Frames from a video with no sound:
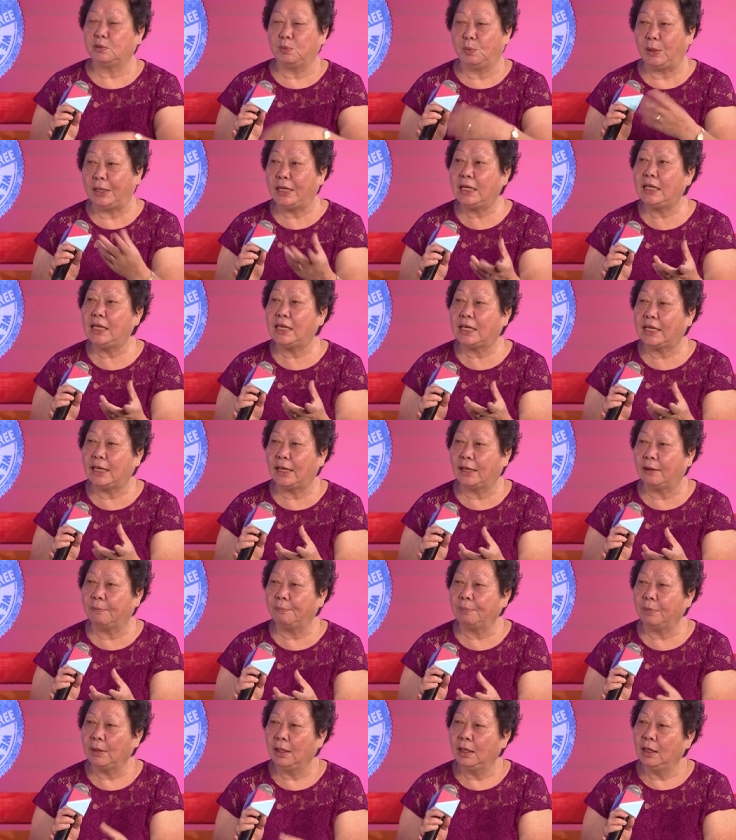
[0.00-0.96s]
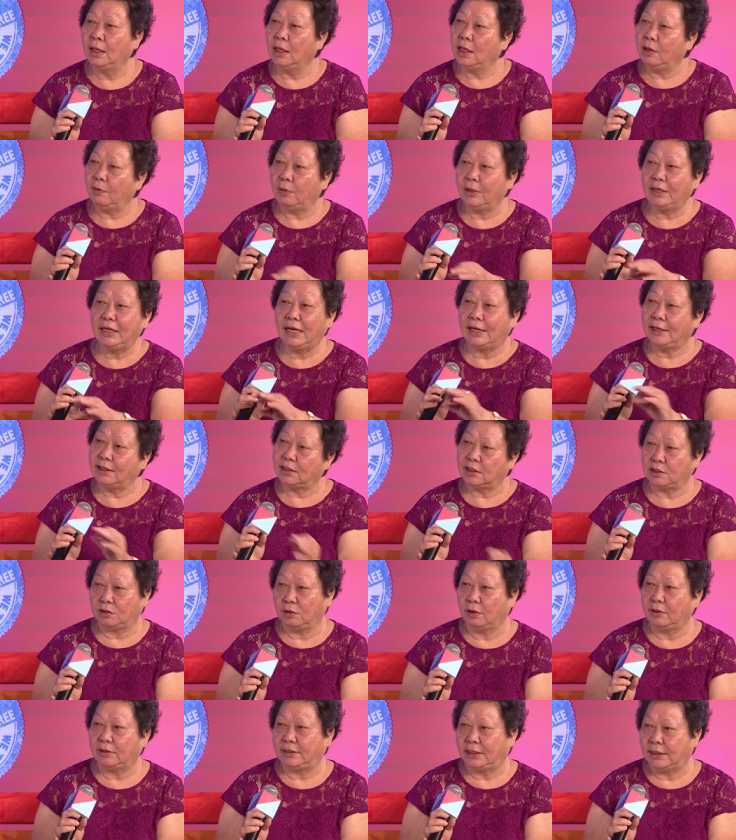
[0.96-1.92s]
when he came, even that is
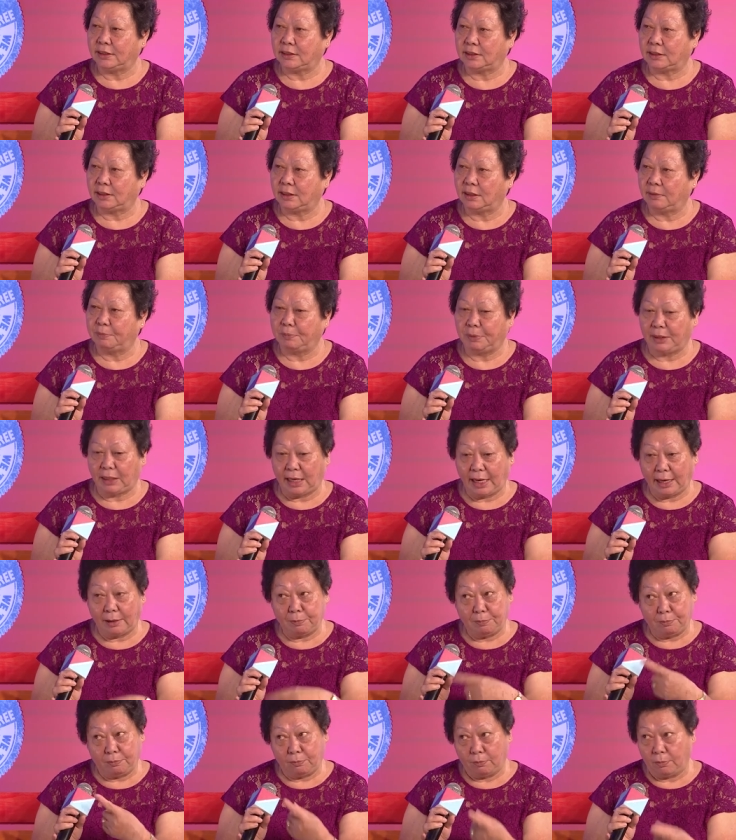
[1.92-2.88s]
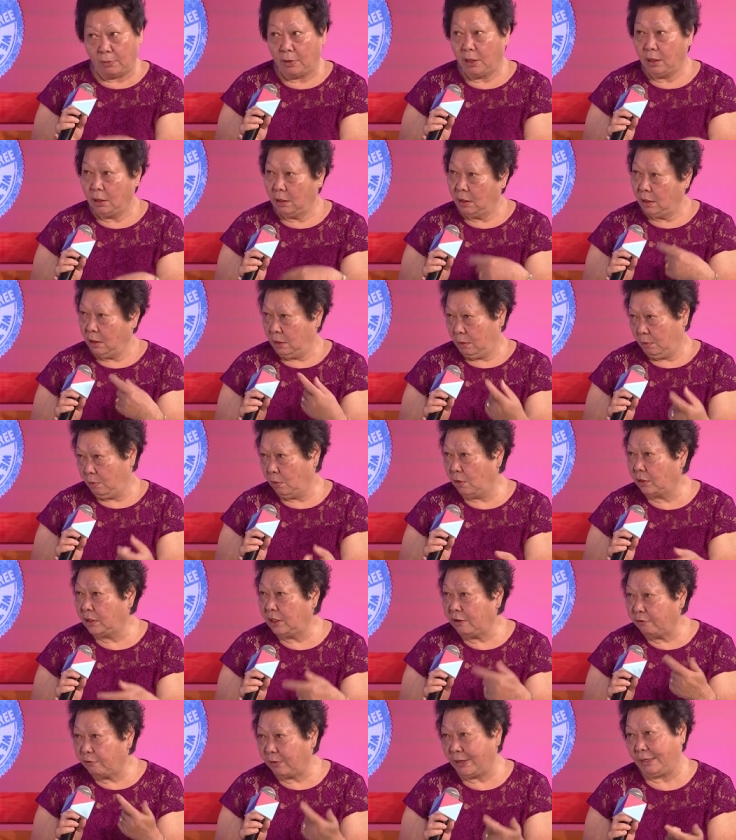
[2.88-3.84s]
not tasty, but I
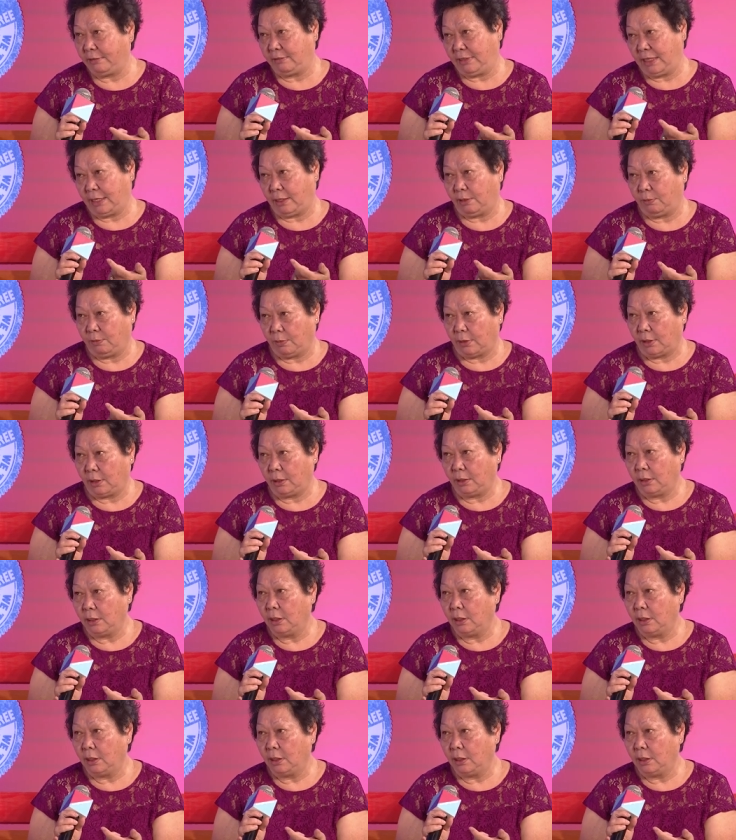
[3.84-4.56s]
modified that one.